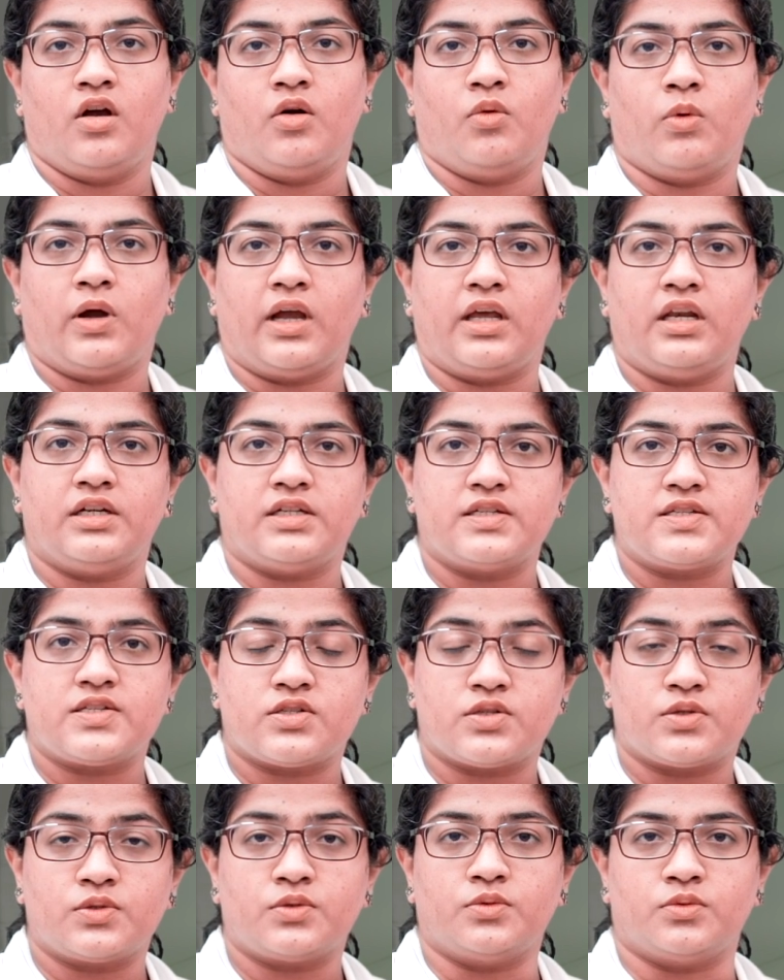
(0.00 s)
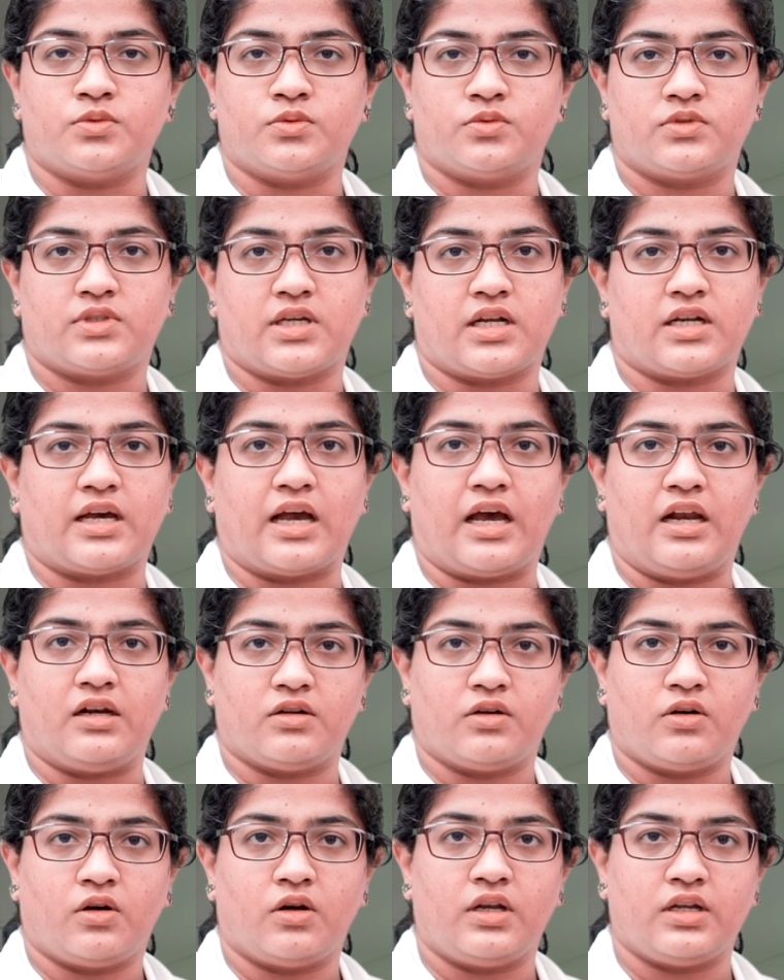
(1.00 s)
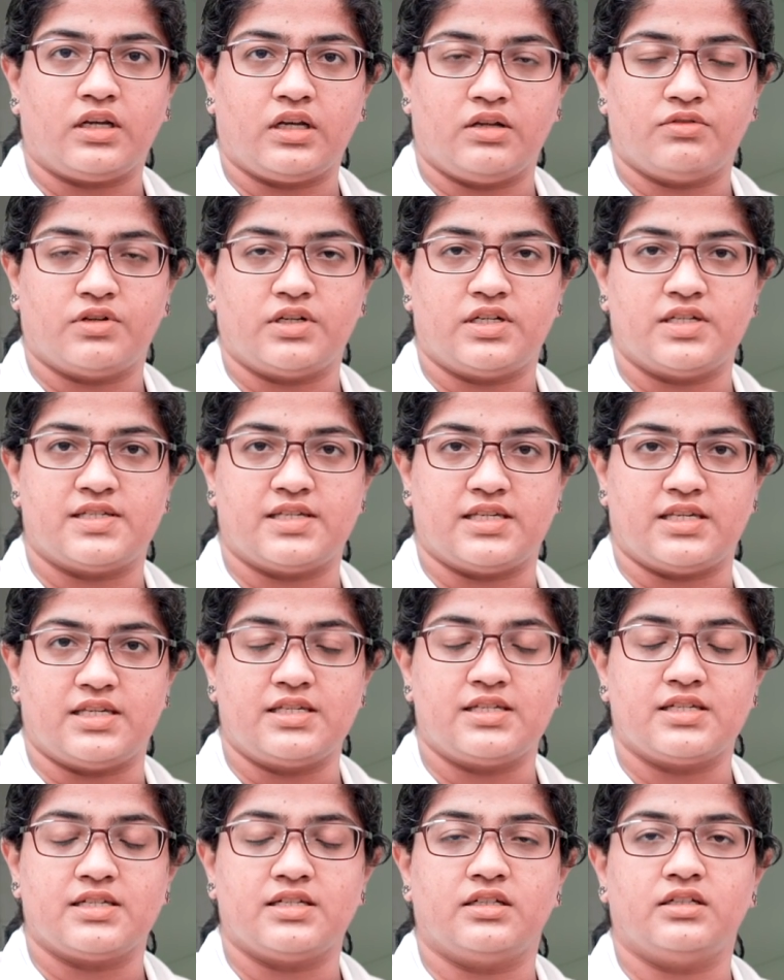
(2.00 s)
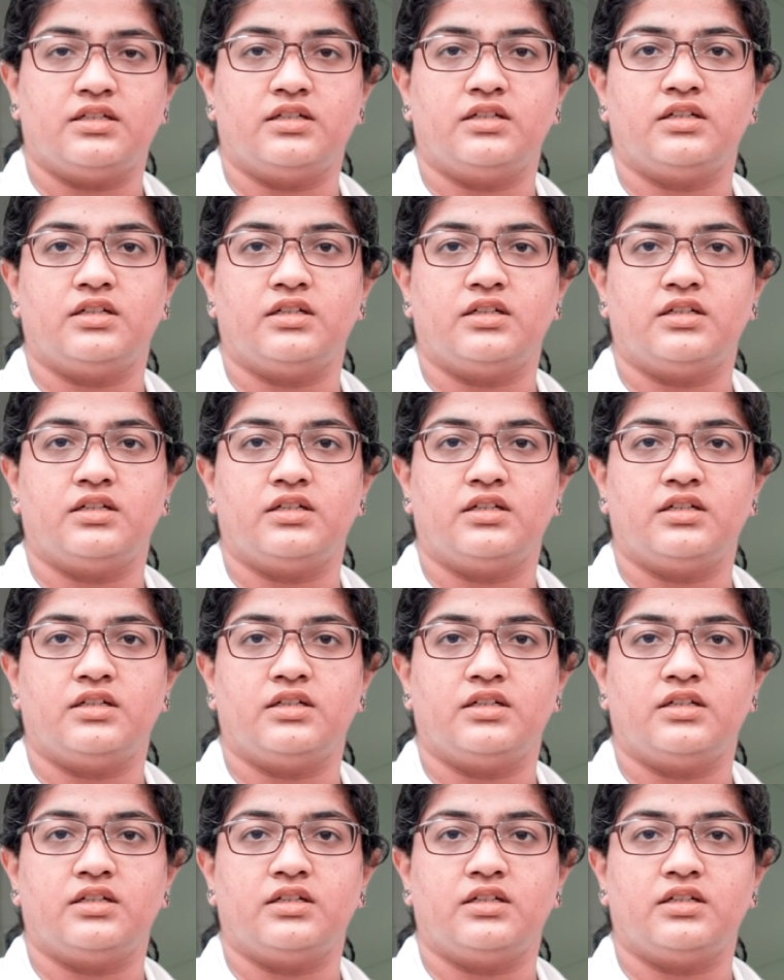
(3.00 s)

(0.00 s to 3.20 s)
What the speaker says: While it is true that alcoholic liver disease